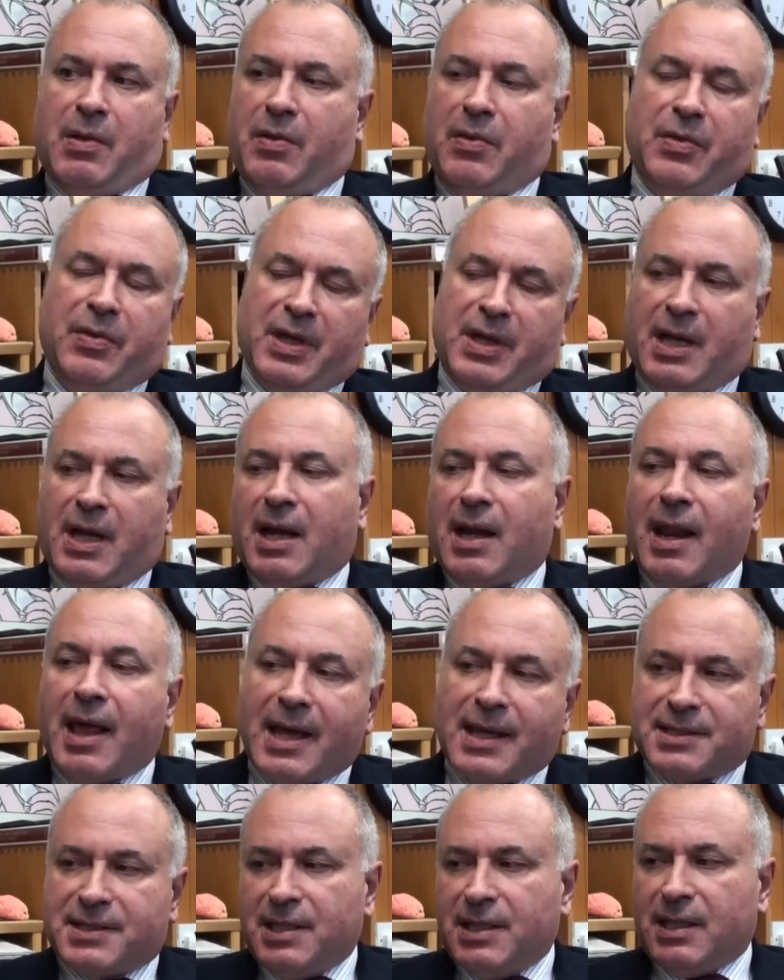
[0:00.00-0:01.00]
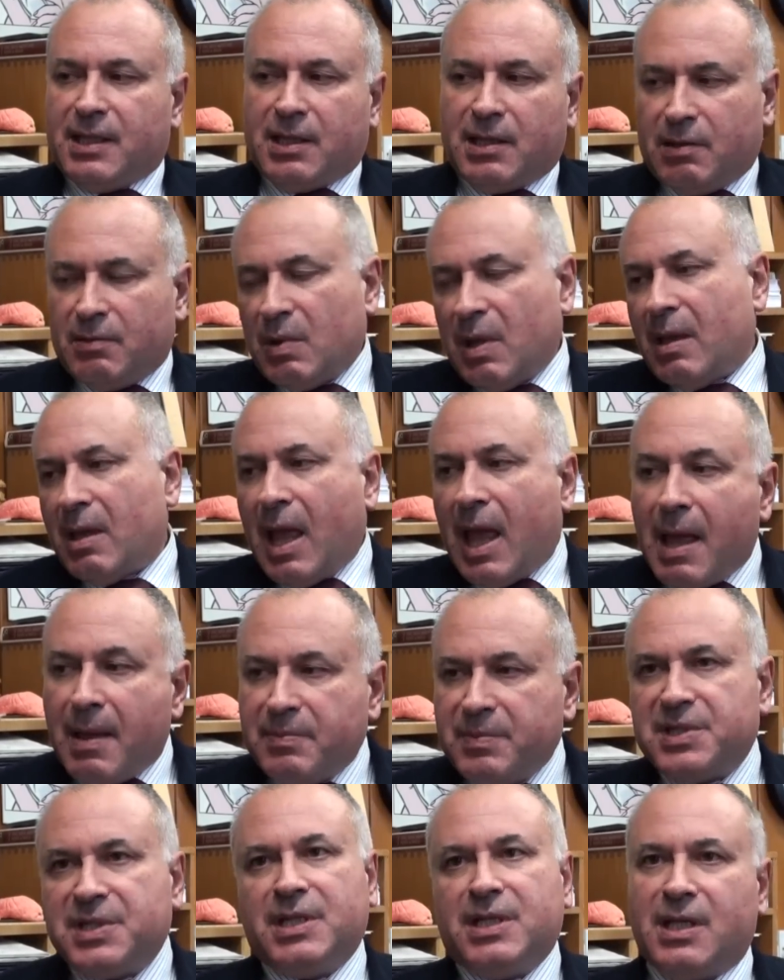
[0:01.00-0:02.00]
the classic
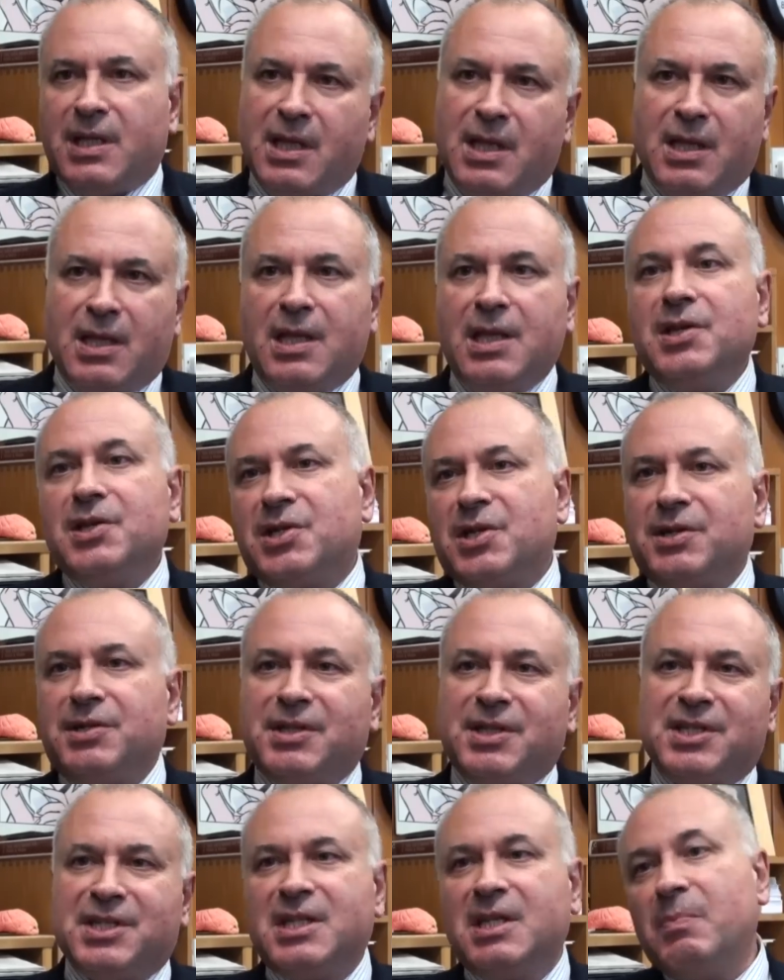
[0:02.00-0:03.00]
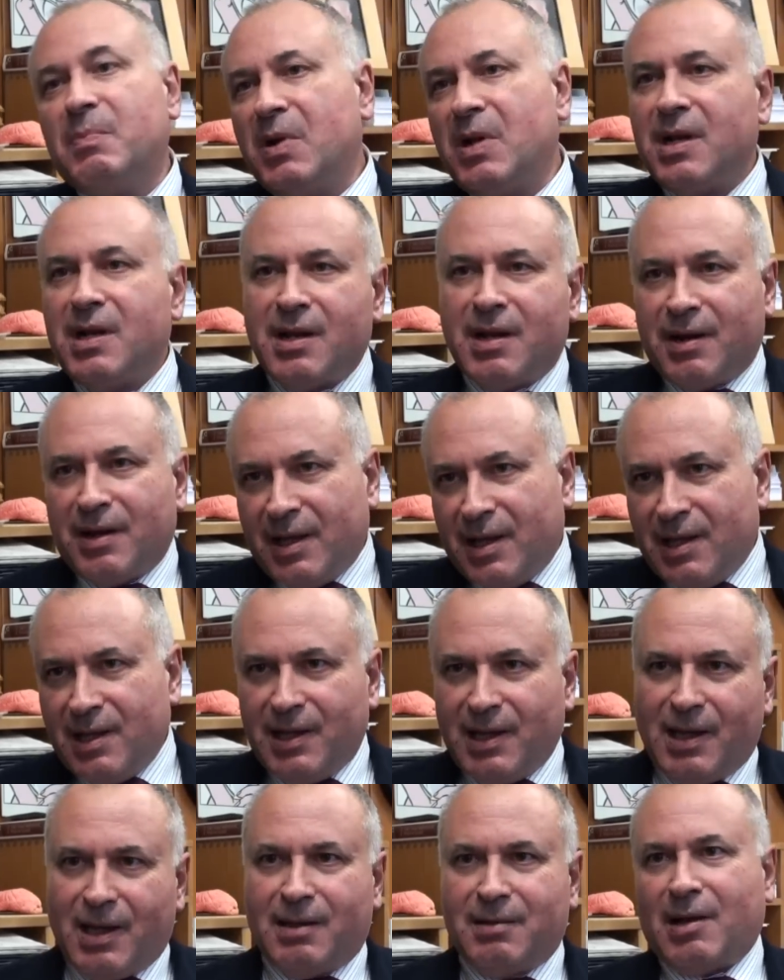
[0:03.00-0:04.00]
empty
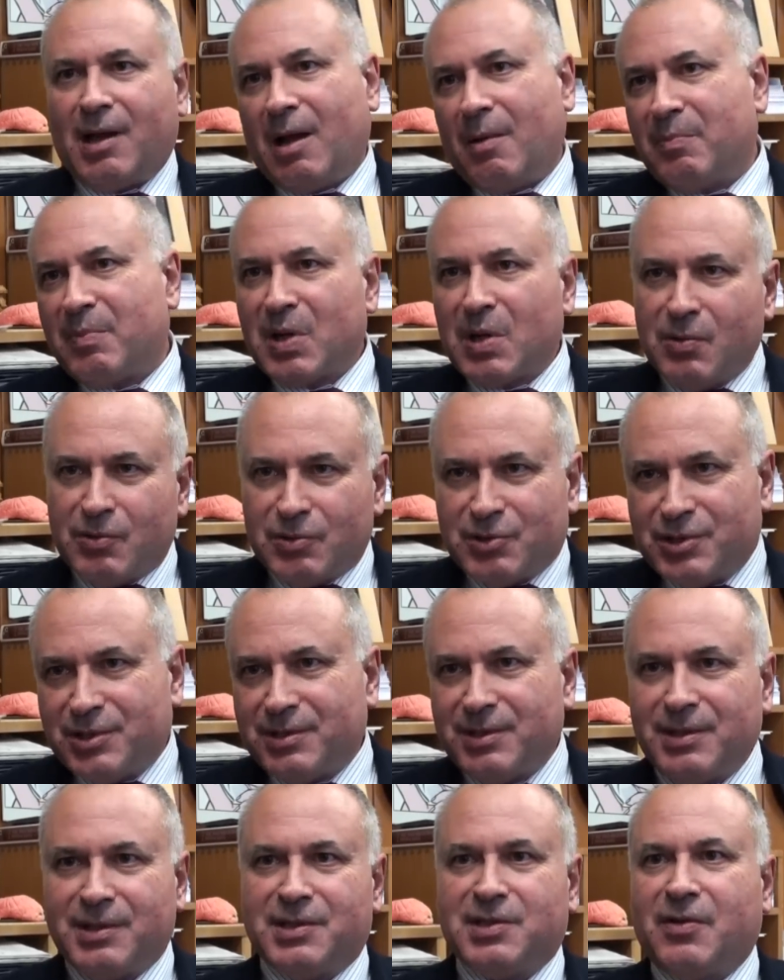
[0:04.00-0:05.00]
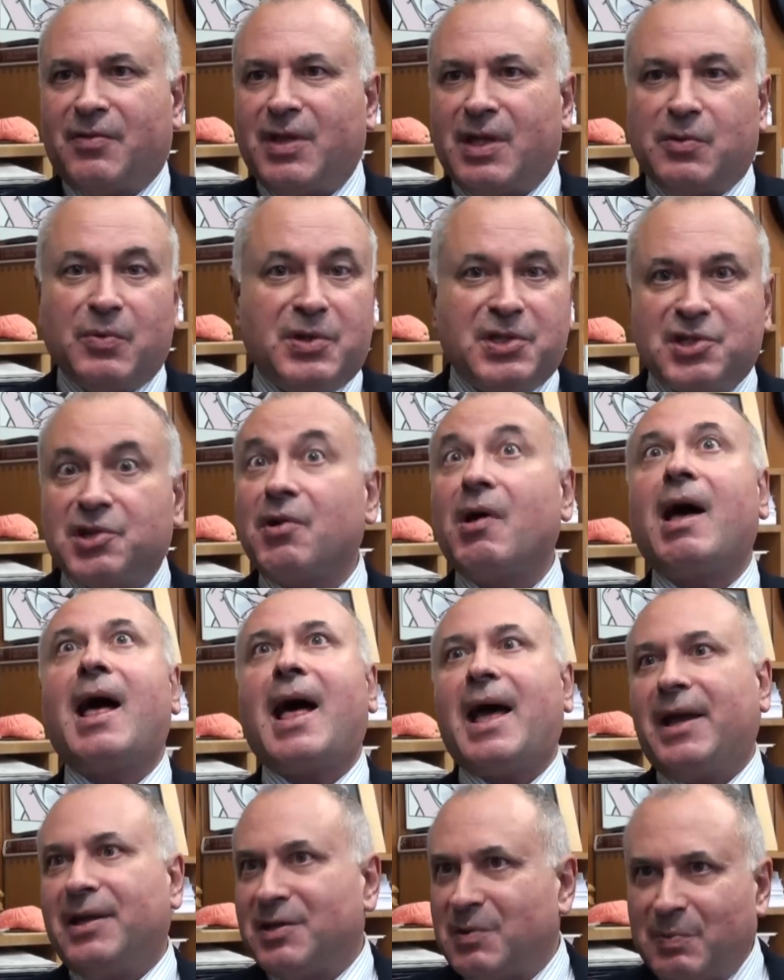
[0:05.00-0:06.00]
interdisciplinary approach so that we
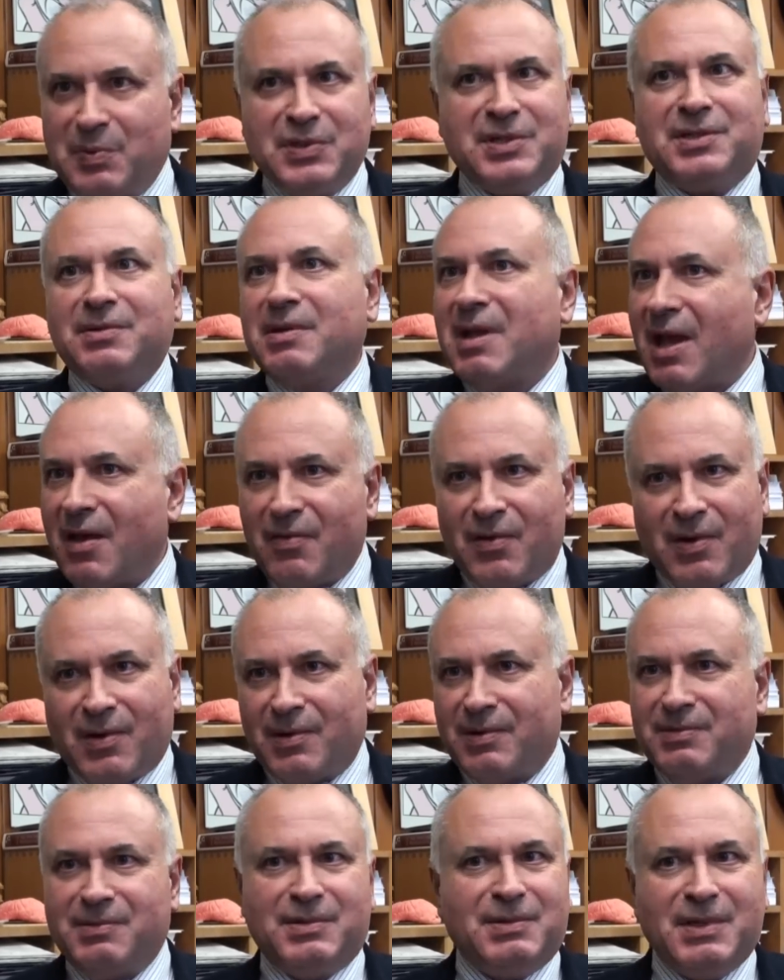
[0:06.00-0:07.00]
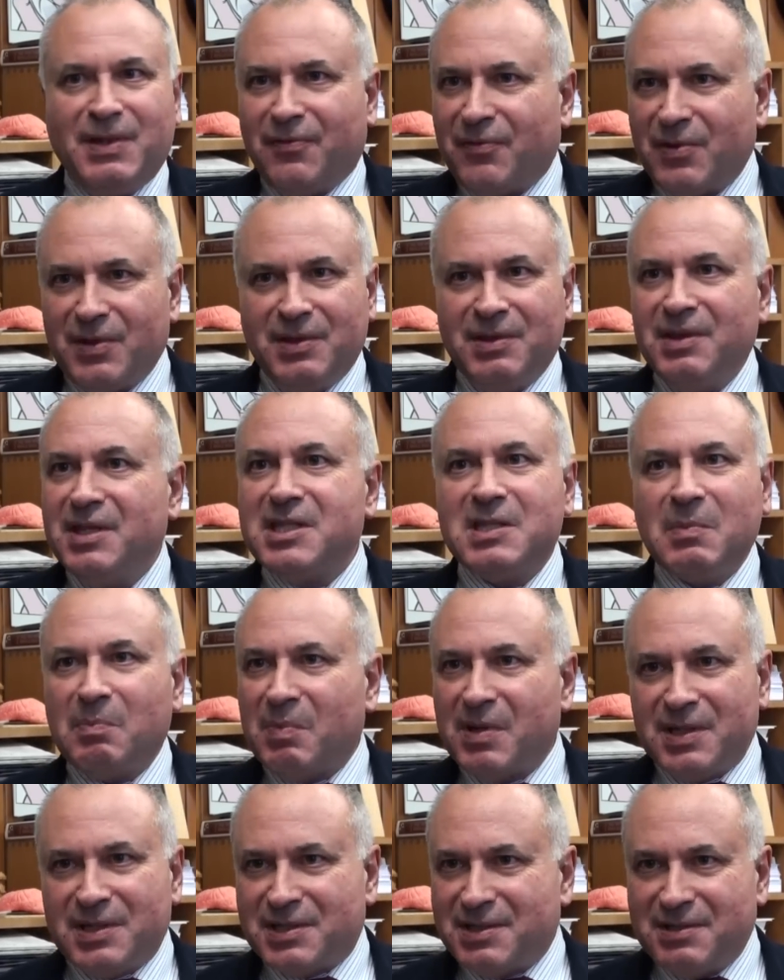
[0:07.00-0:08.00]
try to put together different
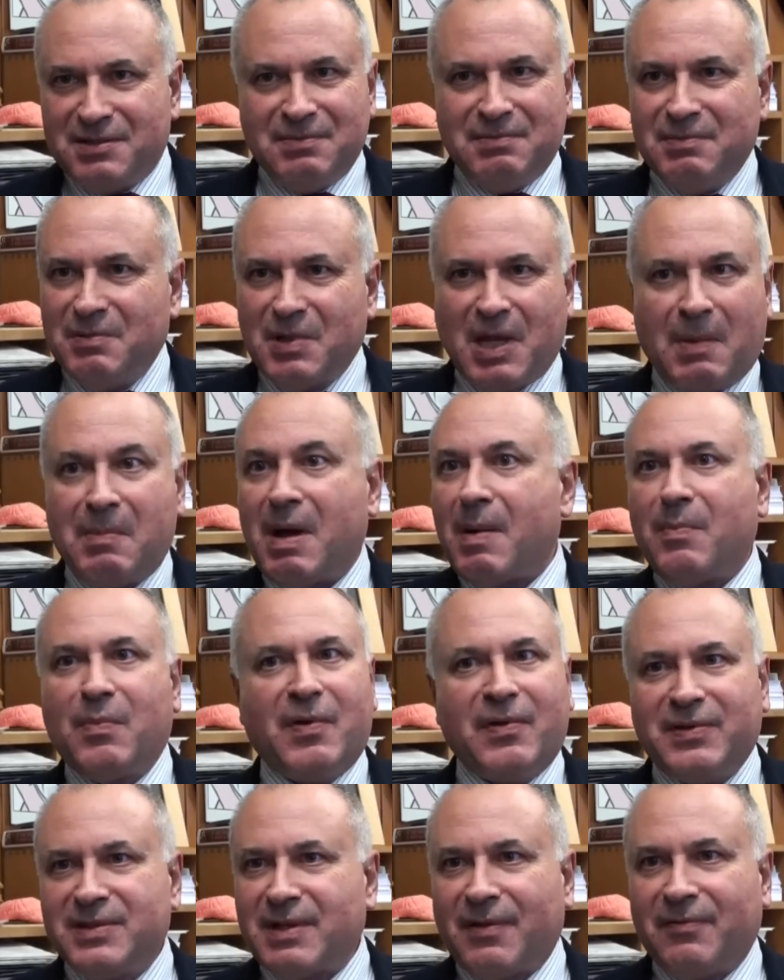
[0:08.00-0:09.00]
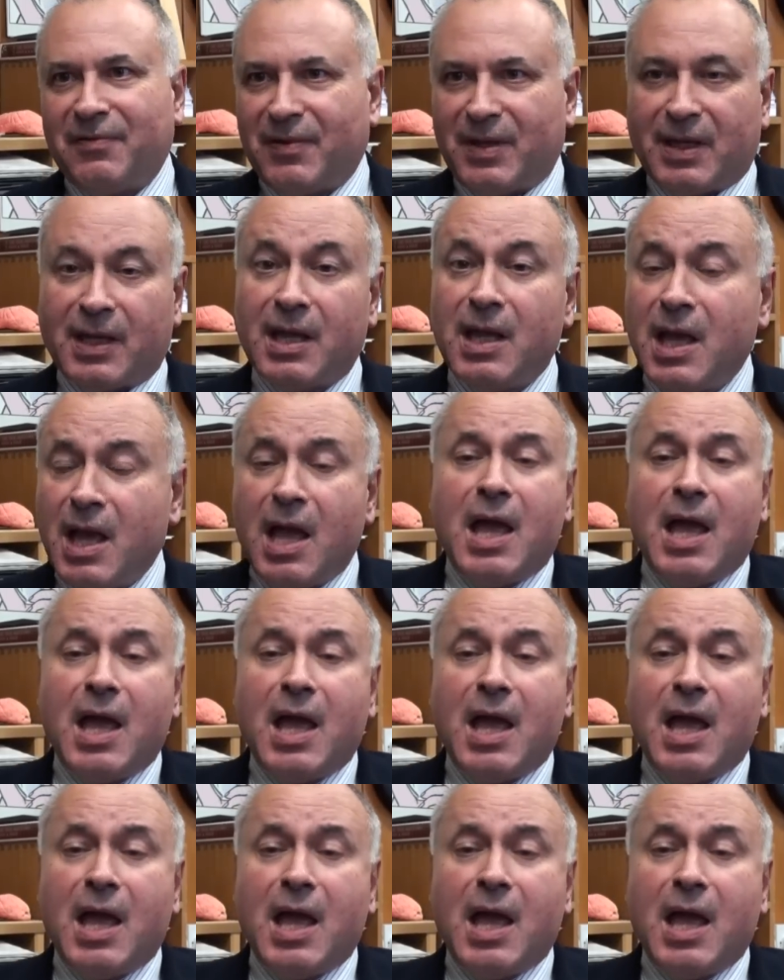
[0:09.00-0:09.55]
disciplines to come up with something.